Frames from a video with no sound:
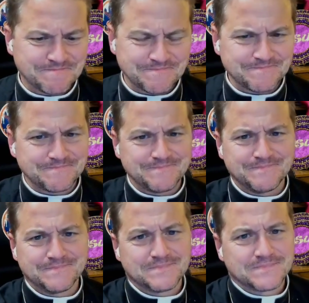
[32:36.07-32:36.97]

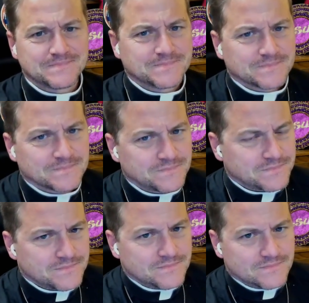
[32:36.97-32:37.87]

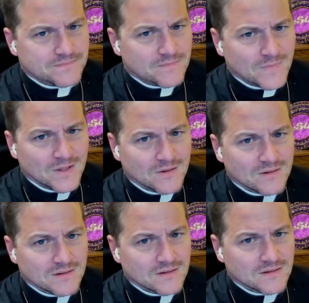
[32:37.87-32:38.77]

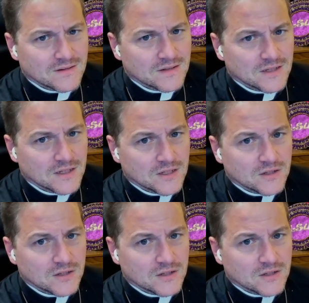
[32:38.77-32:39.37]
Nobody speaks.